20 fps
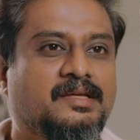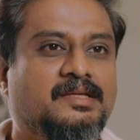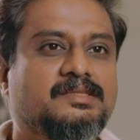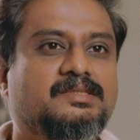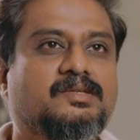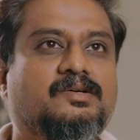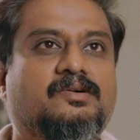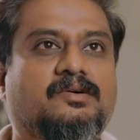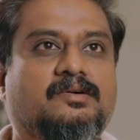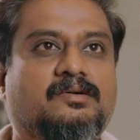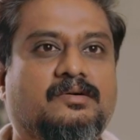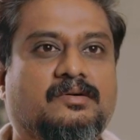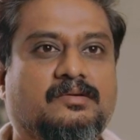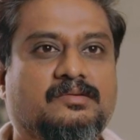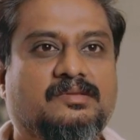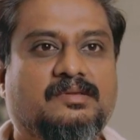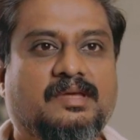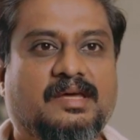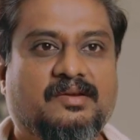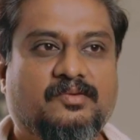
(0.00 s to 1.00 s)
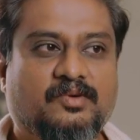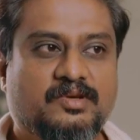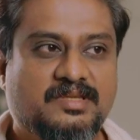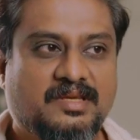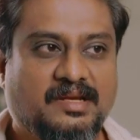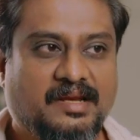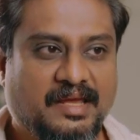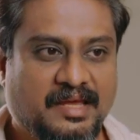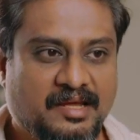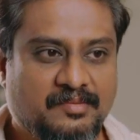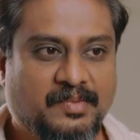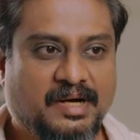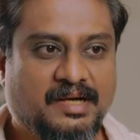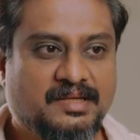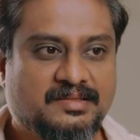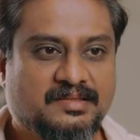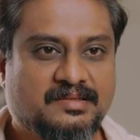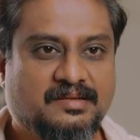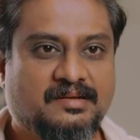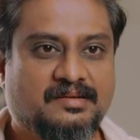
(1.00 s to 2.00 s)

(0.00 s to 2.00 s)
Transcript: So there was an air mask